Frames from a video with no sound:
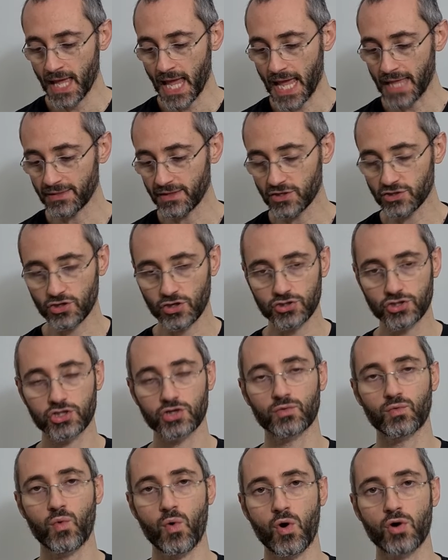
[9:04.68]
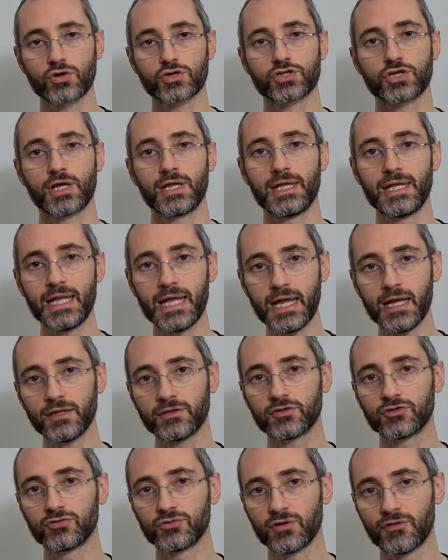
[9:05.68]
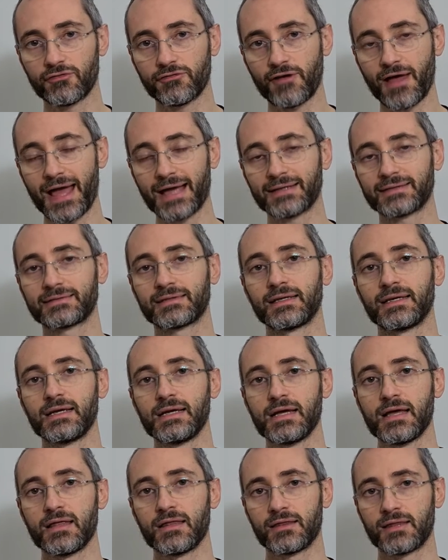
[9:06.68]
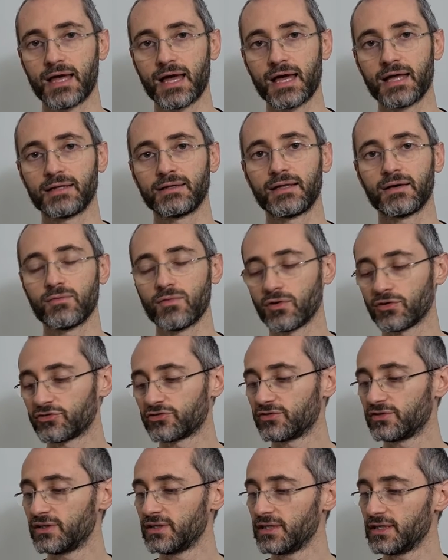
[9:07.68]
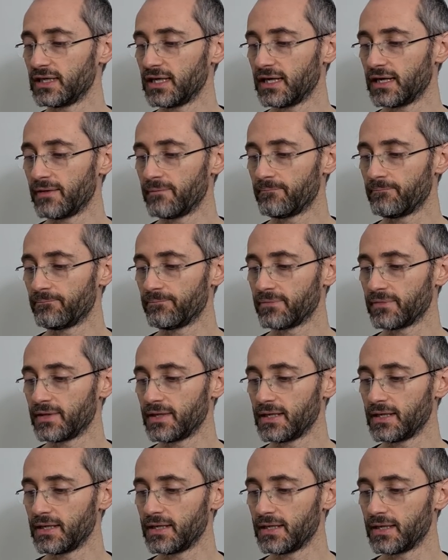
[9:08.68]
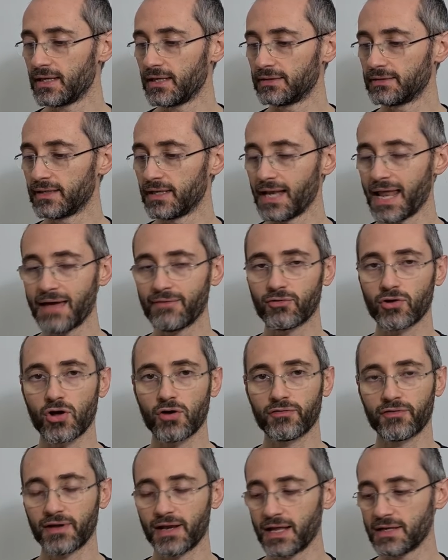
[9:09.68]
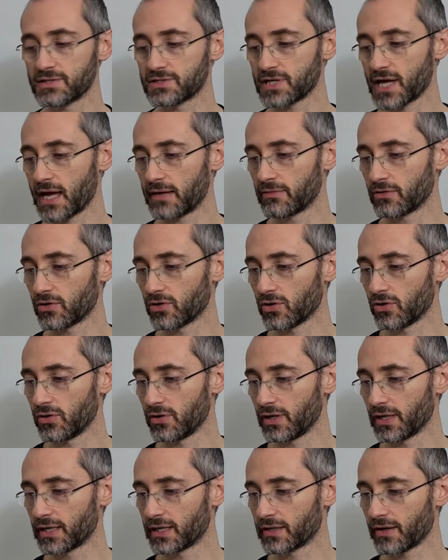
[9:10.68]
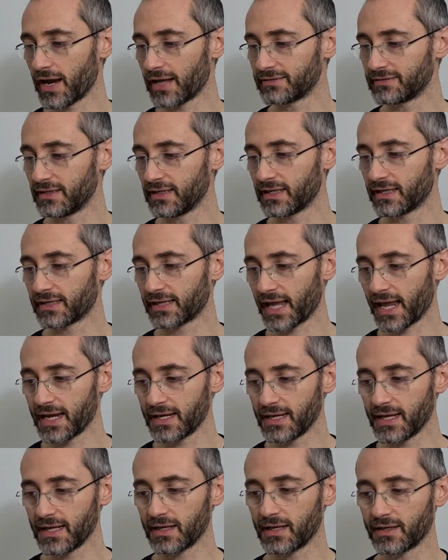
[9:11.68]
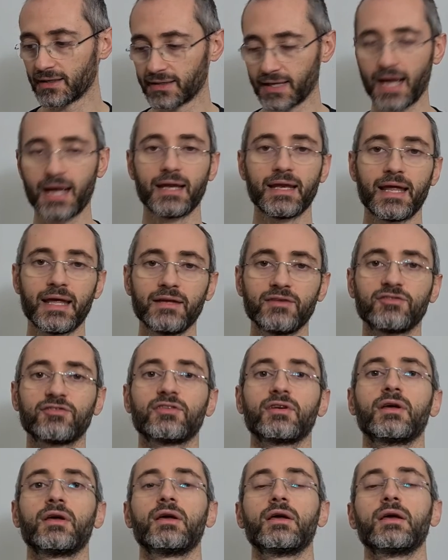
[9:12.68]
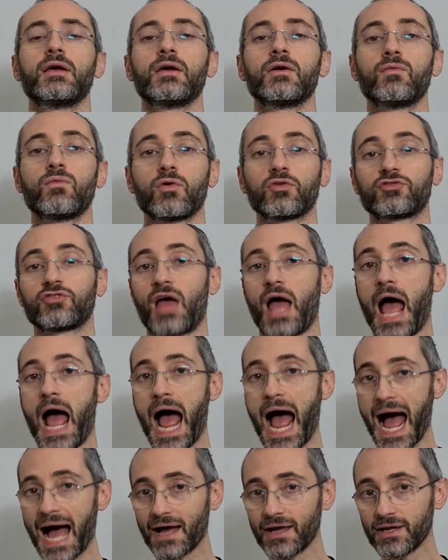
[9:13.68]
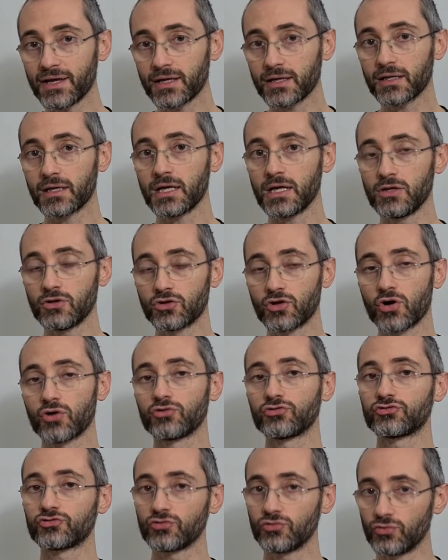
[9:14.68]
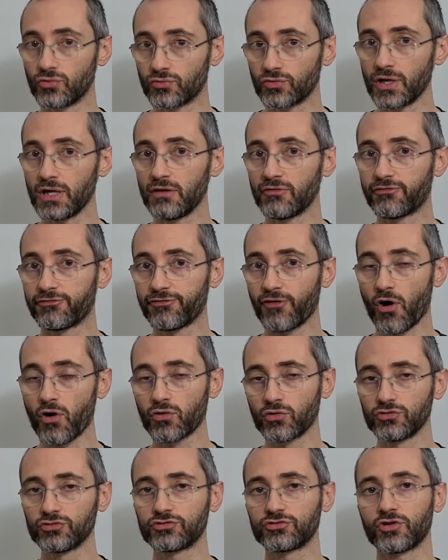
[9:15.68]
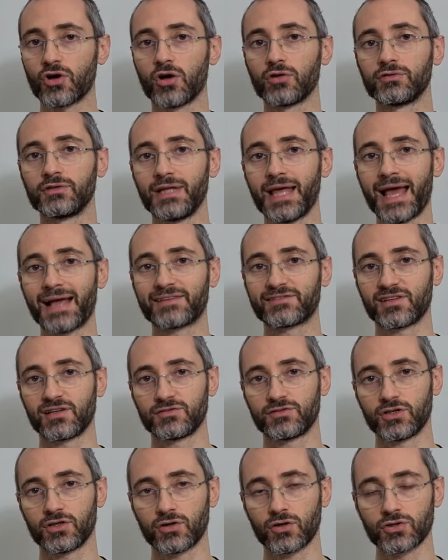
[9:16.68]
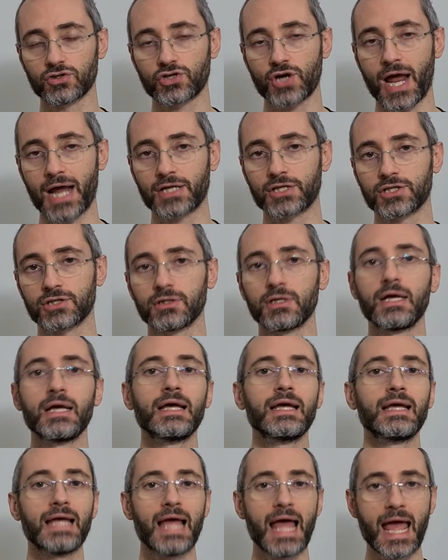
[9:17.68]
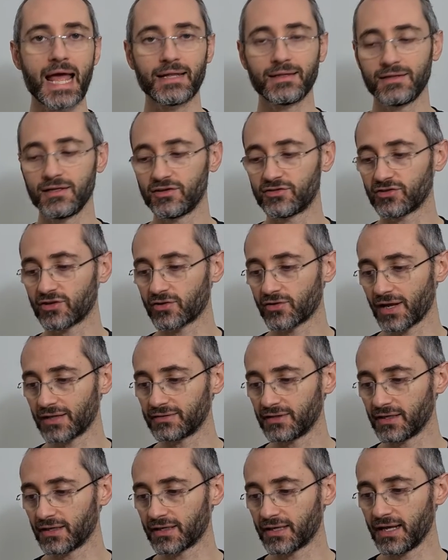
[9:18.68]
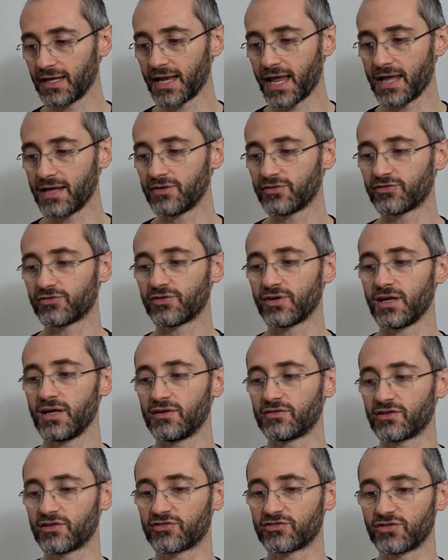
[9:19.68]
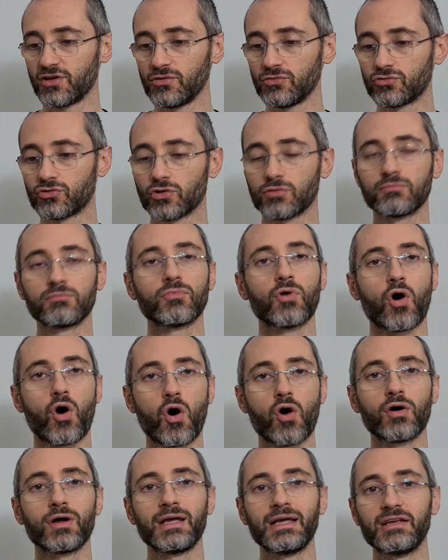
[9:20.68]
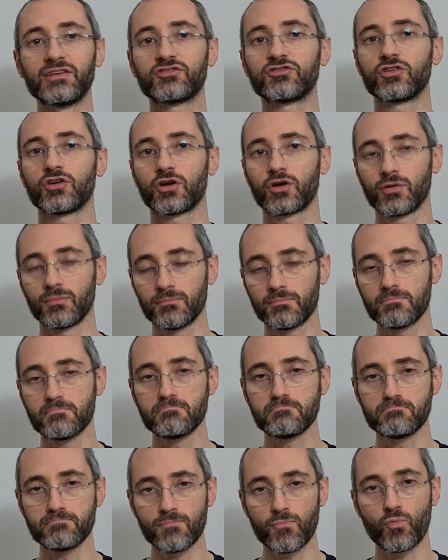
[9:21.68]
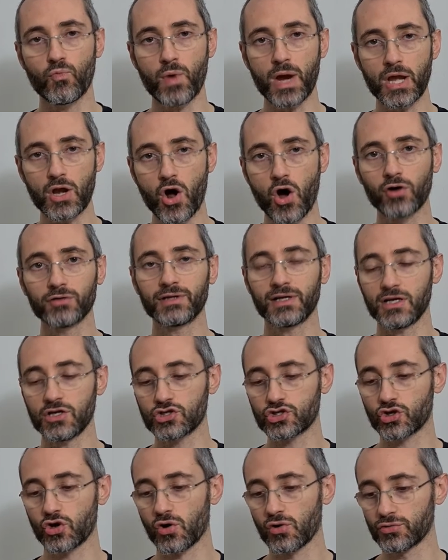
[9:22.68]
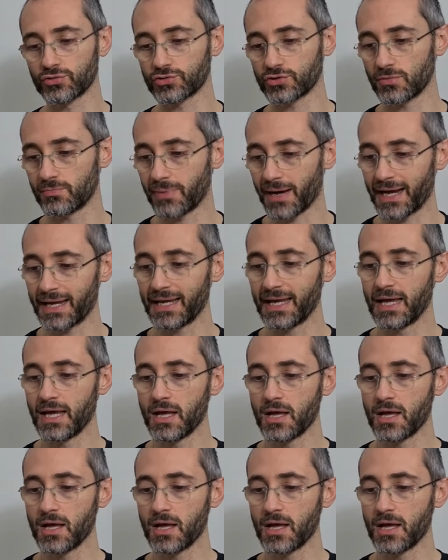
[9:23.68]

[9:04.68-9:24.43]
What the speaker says: and this also was linked to the fact that there was the level of an enzyme called creatine kinase was higher in those who really focused on the eccentric contraction, and this creatine kinase is a symptom, or we know that is caused by